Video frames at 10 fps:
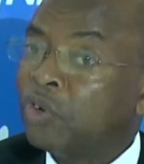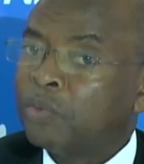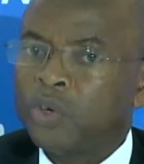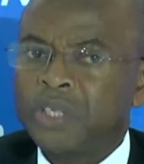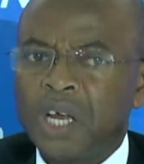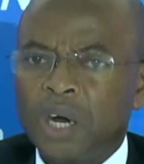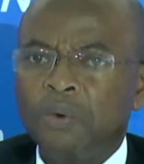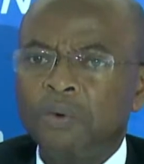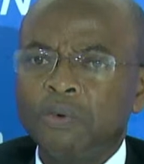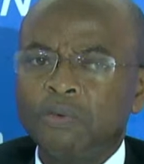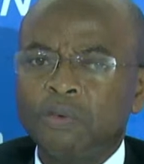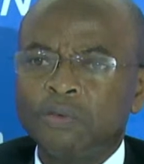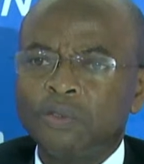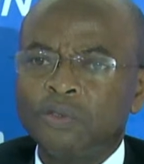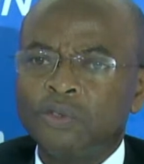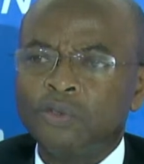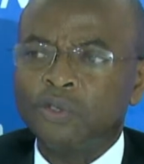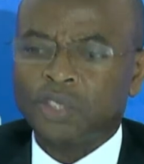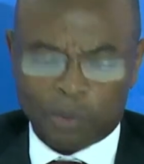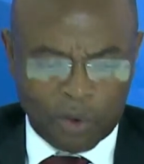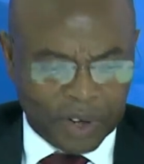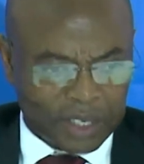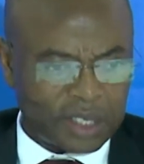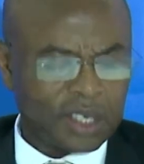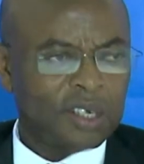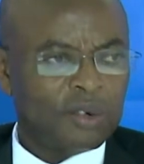Because now, some of us